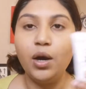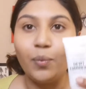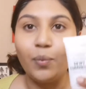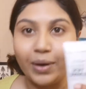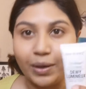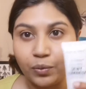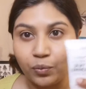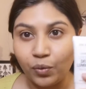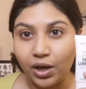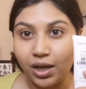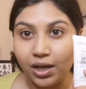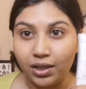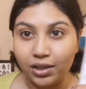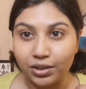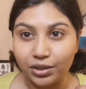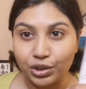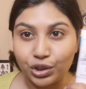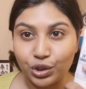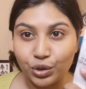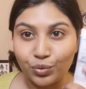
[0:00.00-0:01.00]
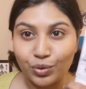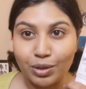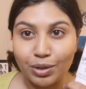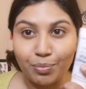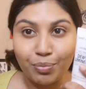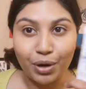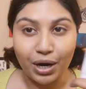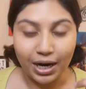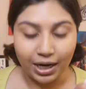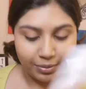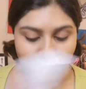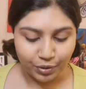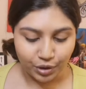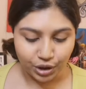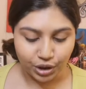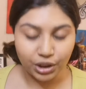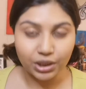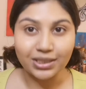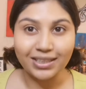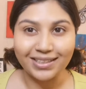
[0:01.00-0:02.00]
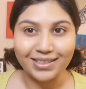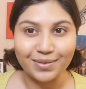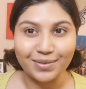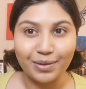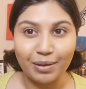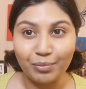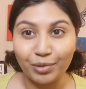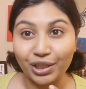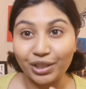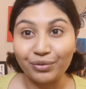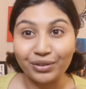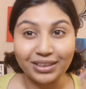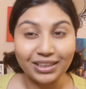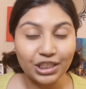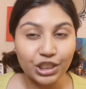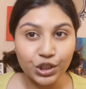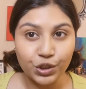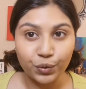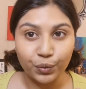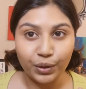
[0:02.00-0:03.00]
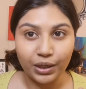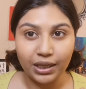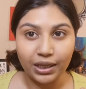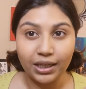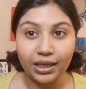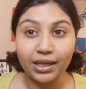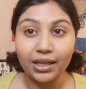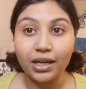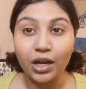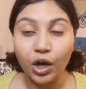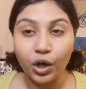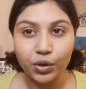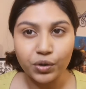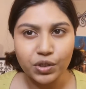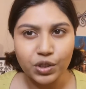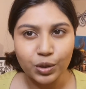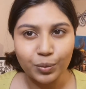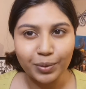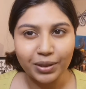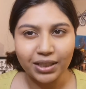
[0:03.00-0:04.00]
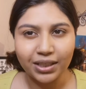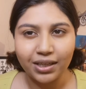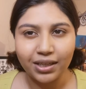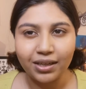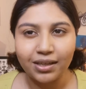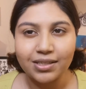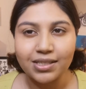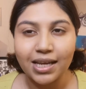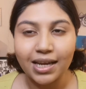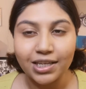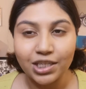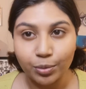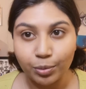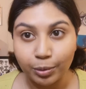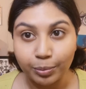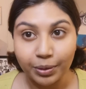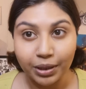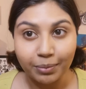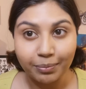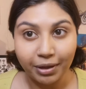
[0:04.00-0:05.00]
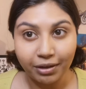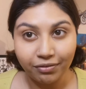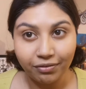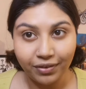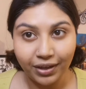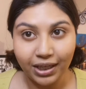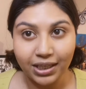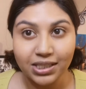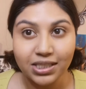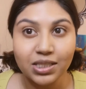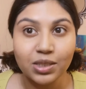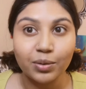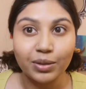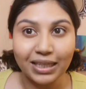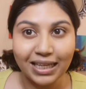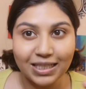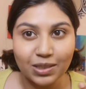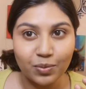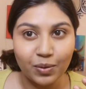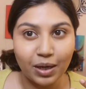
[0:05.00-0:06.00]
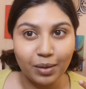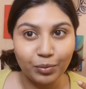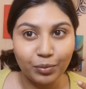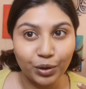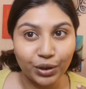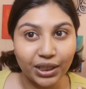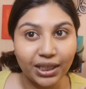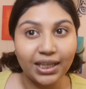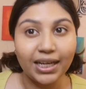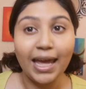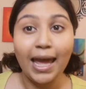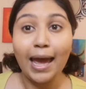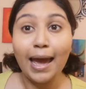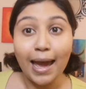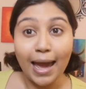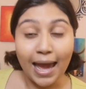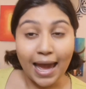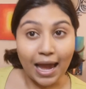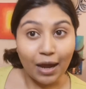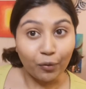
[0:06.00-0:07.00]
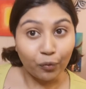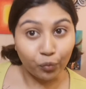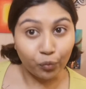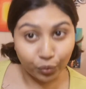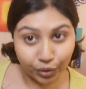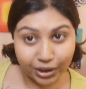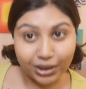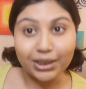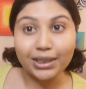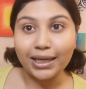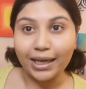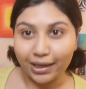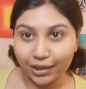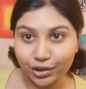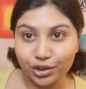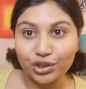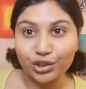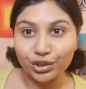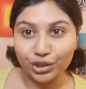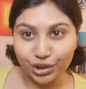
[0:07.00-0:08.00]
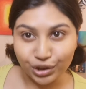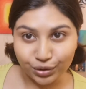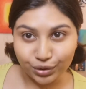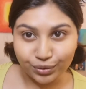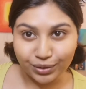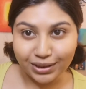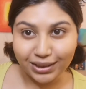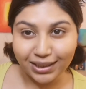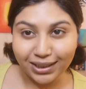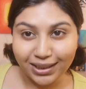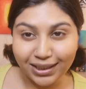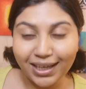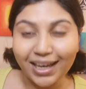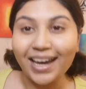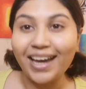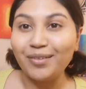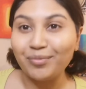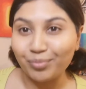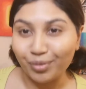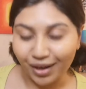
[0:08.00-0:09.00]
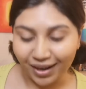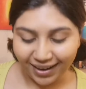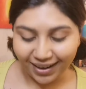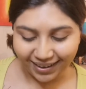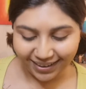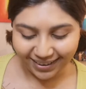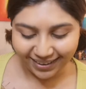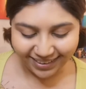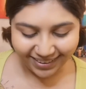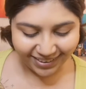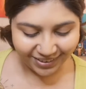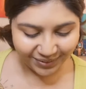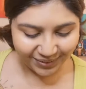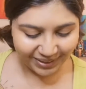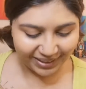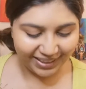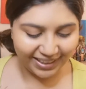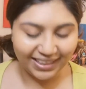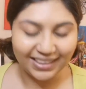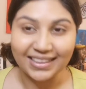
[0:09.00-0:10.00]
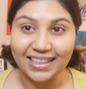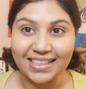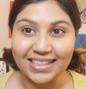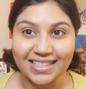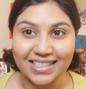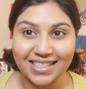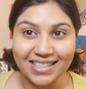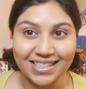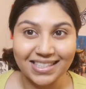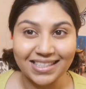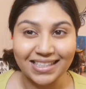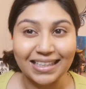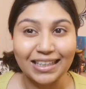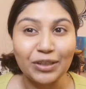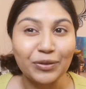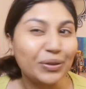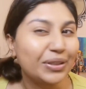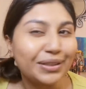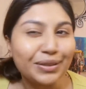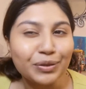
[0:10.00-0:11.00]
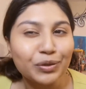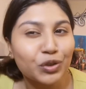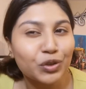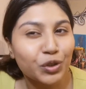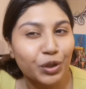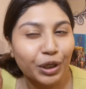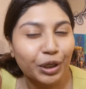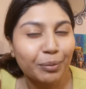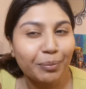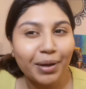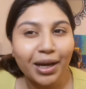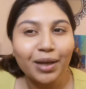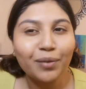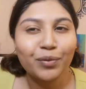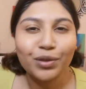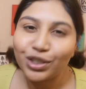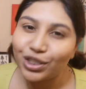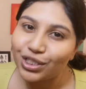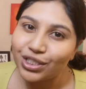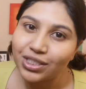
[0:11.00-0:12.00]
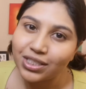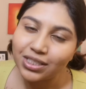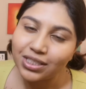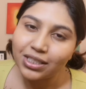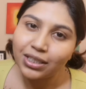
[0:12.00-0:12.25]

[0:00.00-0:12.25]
Wet n Wild Dewy Primer. That's why I'm looking really dewy. And also because I dermaplane my face, so that's why I'm looking really extra dewy and bright. Okay, that's a secret little trick of mine, which is